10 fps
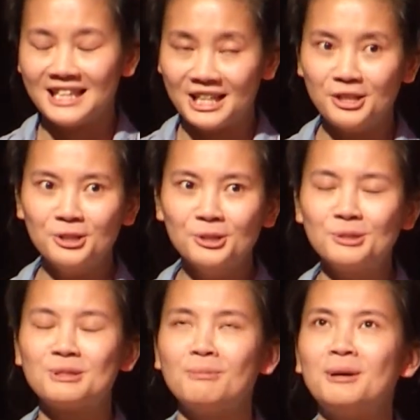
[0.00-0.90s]

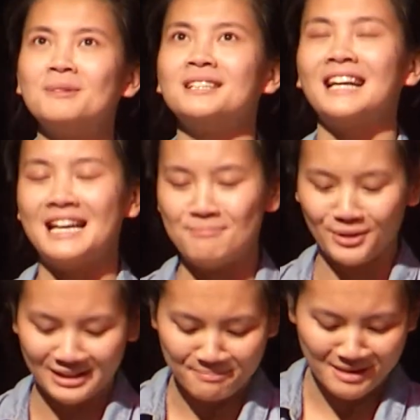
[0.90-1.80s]
huge moment I had
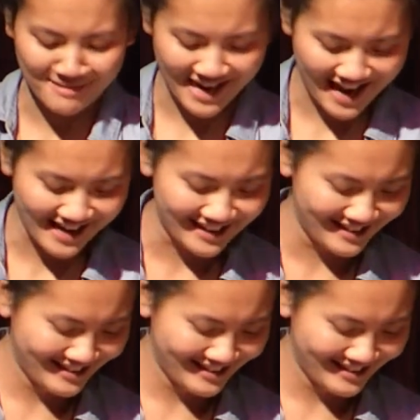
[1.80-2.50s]
built up in my head.